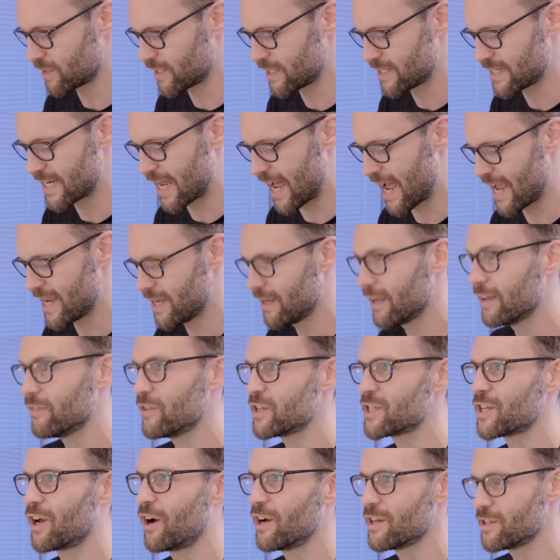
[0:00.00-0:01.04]
today in
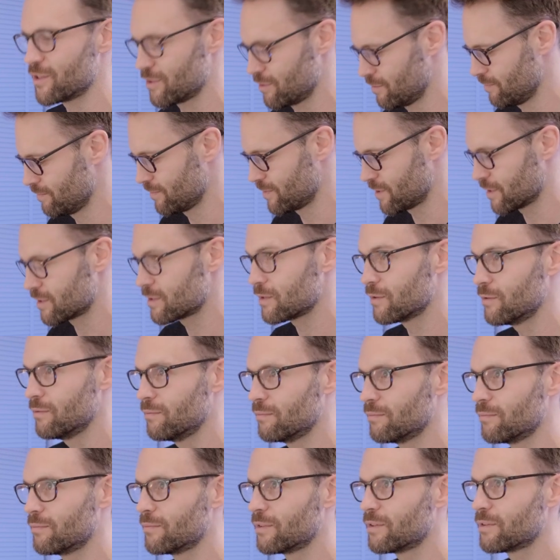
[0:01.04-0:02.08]
the title, just, oh,
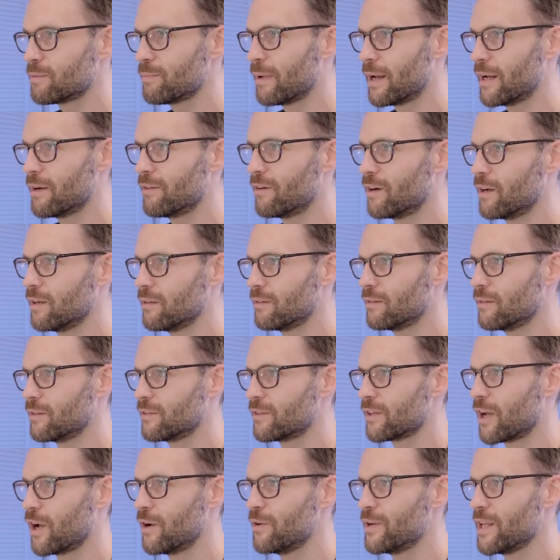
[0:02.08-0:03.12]
spell it right,
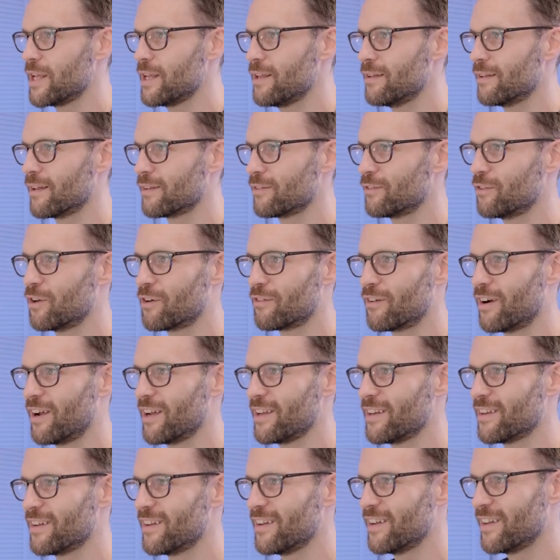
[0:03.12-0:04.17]
Toadie, that's not
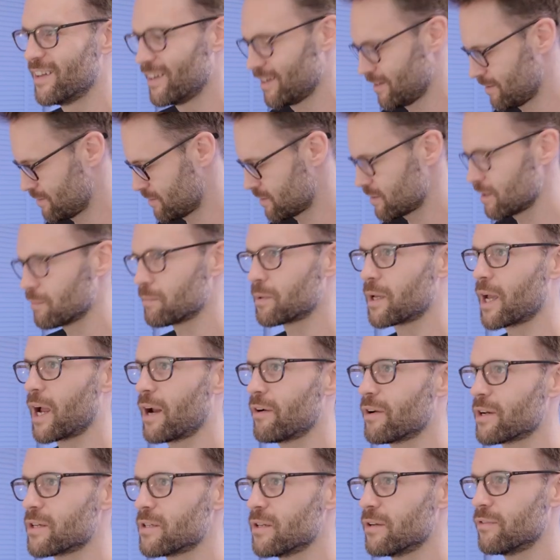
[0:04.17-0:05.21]
right. Some
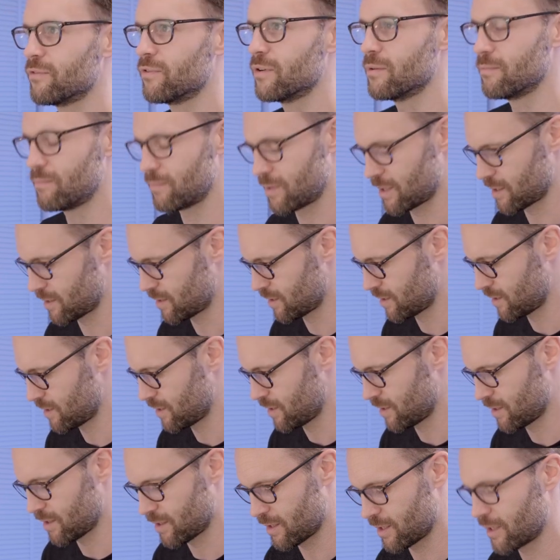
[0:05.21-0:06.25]
character from uh,
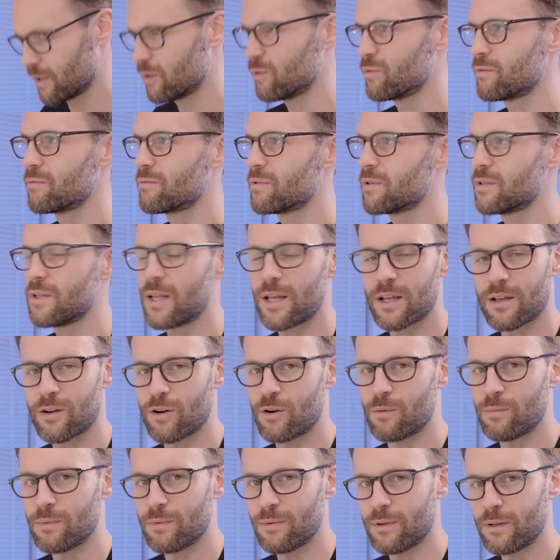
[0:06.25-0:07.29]
an old
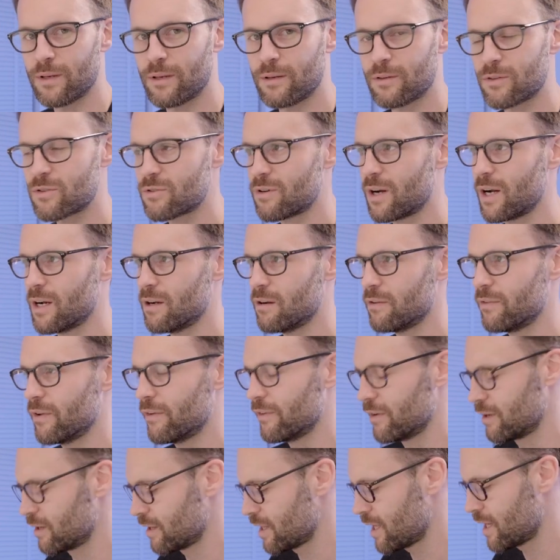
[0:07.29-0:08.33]
sitcom in Australia, if you
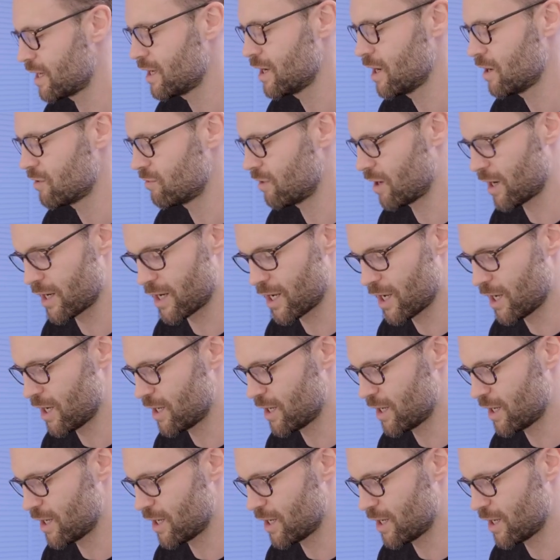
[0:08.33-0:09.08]
heard of that. Right,